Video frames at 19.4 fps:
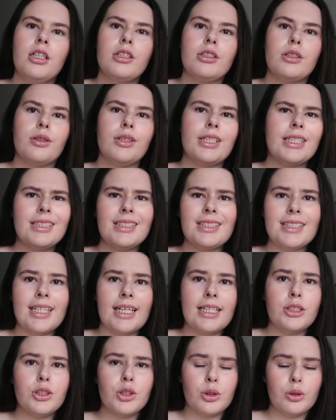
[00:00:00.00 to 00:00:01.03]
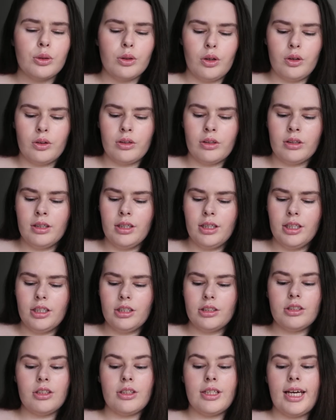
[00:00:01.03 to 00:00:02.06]
so I didn't stay too long.
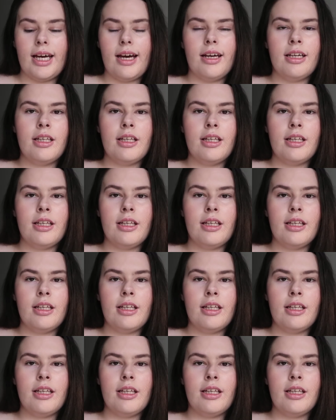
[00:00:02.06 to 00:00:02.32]
So yeah,